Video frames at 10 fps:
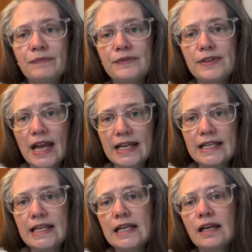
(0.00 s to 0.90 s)

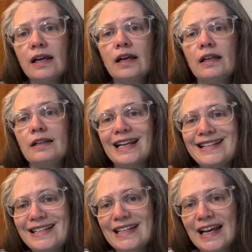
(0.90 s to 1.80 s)
Nike
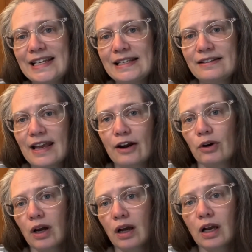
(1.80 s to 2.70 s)
1990s
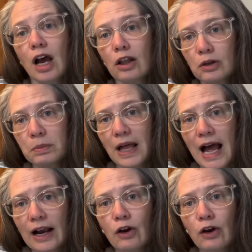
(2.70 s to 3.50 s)
era color block